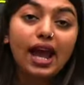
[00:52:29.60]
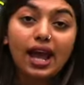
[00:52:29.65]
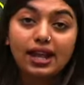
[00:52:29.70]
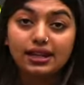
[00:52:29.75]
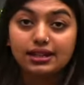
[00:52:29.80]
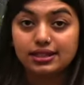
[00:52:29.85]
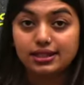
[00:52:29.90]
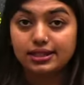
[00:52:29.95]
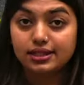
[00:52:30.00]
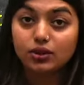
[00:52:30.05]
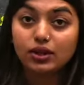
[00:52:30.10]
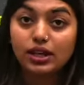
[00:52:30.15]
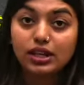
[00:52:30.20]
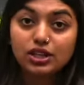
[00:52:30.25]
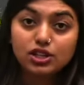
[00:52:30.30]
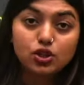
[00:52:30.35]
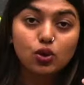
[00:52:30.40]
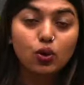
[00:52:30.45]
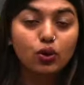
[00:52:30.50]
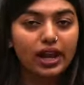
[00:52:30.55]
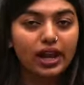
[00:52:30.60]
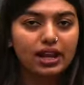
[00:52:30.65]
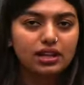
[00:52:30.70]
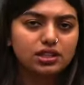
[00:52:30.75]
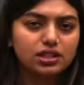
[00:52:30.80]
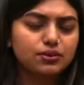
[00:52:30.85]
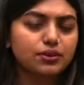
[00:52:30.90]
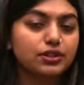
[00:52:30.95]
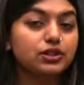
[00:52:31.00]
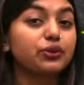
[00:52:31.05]
callus, okay, slow
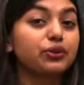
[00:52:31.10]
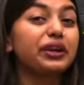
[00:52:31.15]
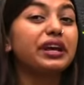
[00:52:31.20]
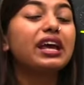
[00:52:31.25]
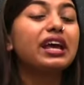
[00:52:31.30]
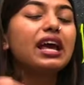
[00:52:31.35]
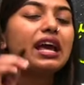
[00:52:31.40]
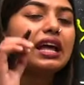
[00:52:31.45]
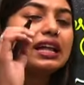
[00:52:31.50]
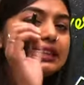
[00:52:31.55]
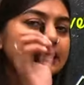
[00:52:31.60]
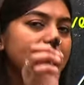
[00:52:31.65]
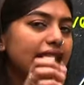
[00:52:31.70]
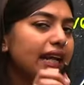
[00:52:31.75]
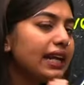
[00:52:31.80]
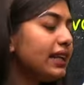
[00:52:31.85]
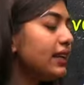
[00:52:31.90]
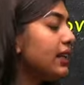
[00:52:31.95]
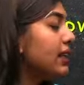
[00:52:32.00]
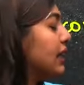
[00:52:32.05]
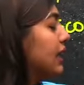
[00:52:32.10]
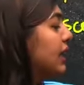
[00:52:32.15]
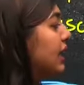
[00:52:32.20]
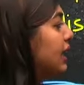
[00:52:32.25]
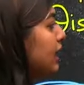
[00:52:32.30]
callus was growing. Then,